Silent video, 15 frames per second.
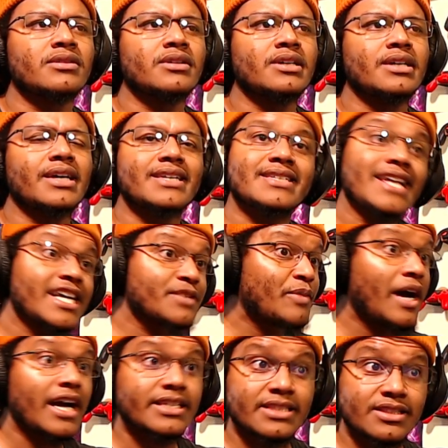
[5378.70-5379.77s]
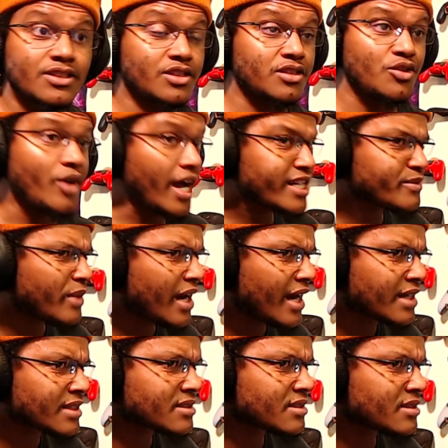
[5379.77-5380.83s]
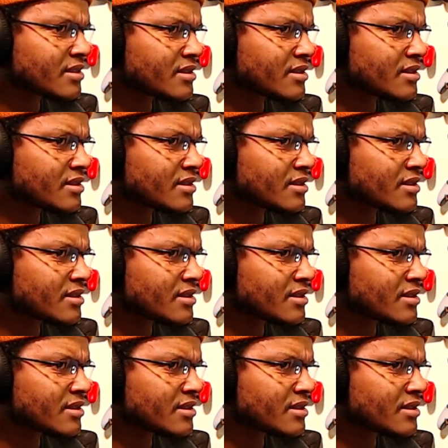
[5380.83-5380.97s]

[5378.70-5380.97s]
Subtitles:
it's an Xbox. This is a new Xbox.